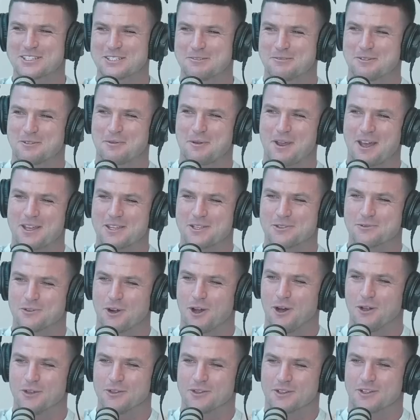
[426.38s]
bit about your
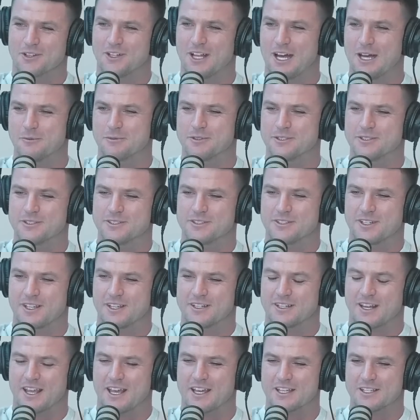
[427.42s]
role at the club and
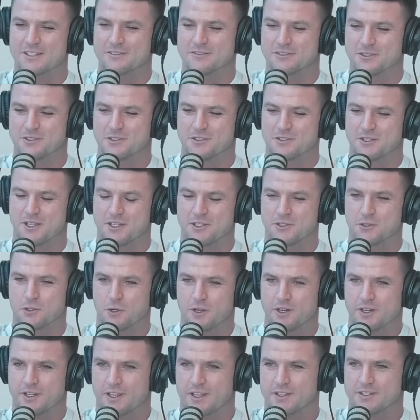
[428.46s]
how you've enjoyed,
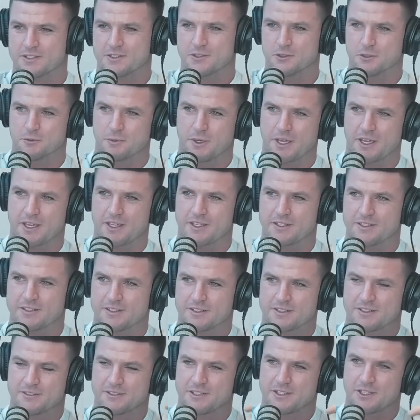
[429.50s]
I guess, still being
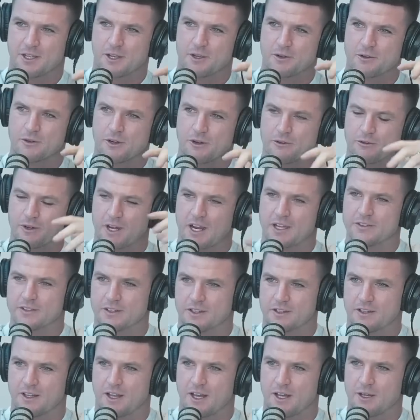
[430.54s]
around the
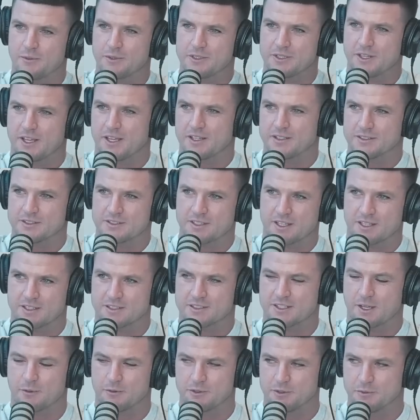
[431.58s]
club and seeing
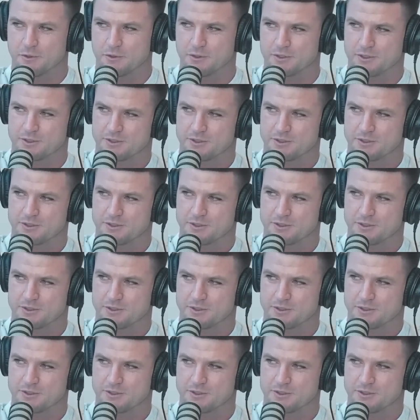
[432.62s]
some of the boys.